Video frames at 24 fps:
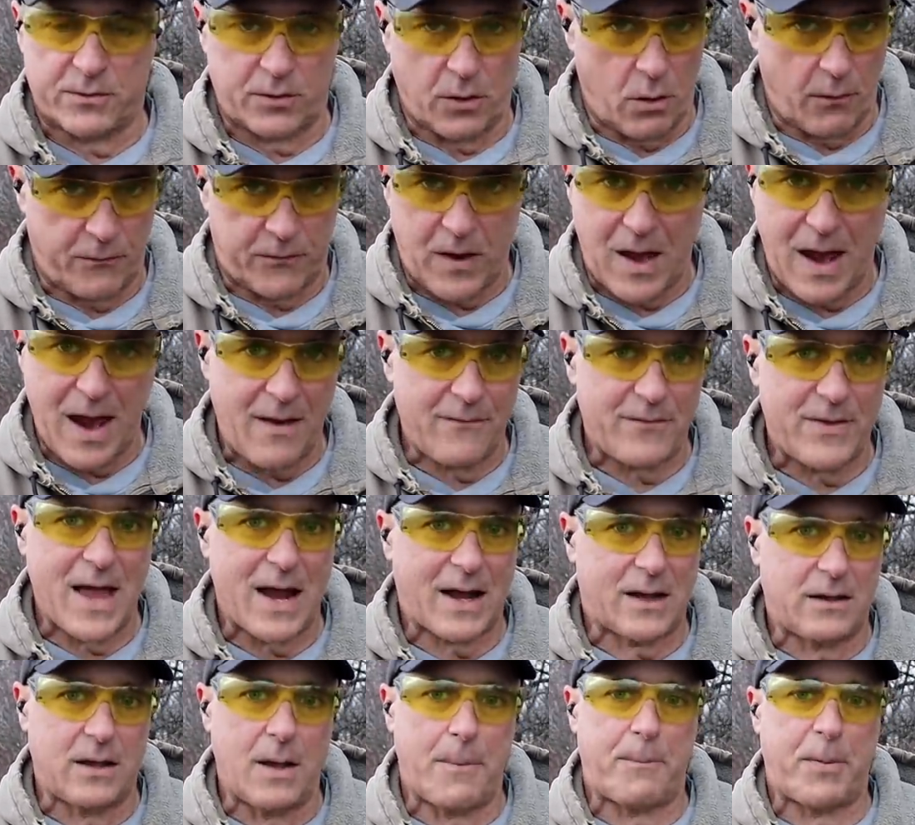So if you have
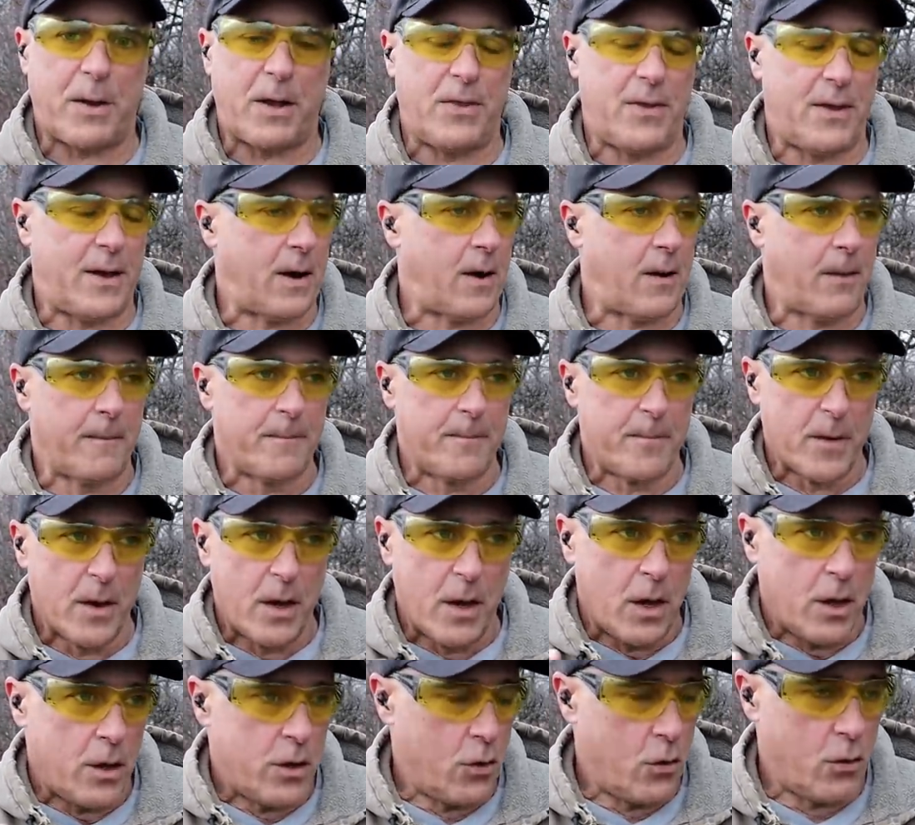that clip in there,
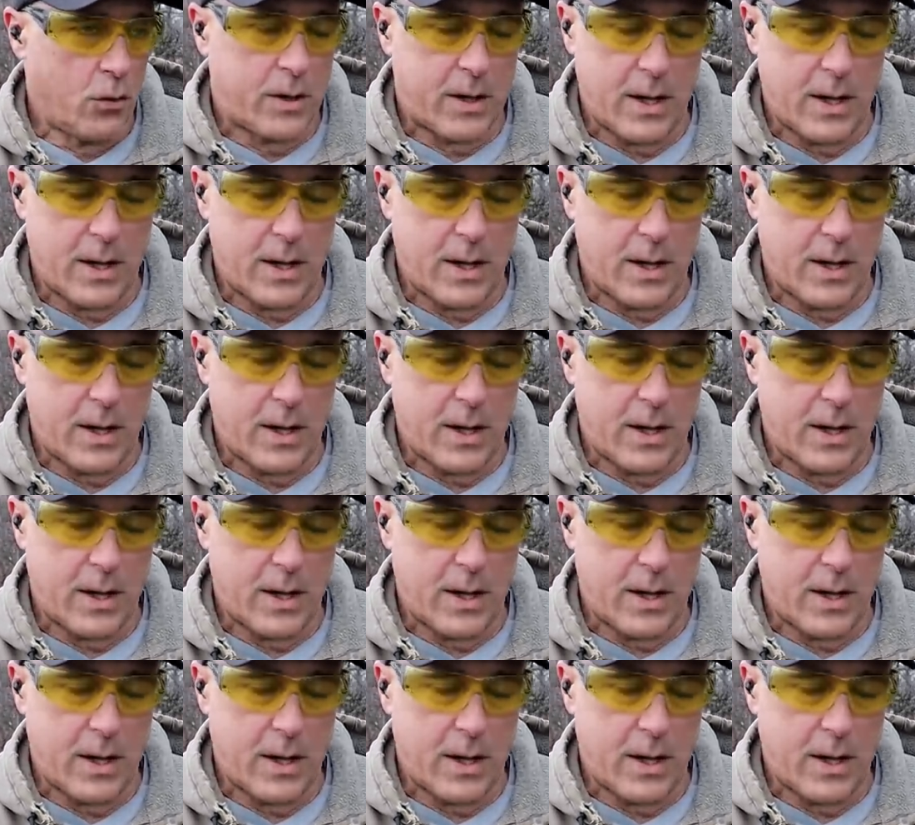you